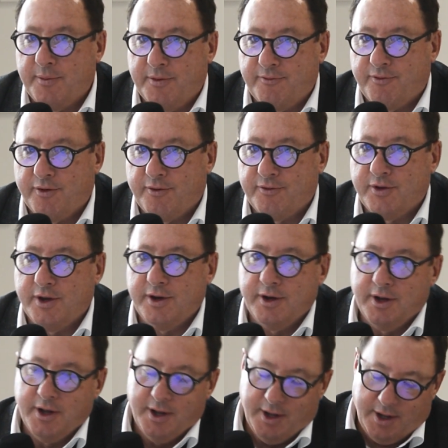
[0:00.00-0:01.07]
involved in,
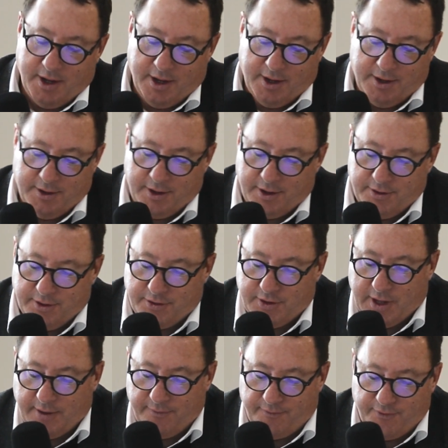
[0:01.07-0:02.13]
and the
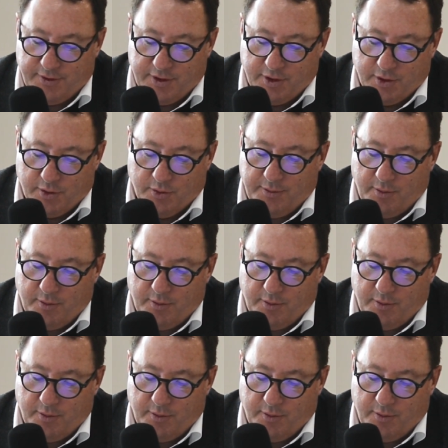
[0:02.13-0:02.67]
same for you.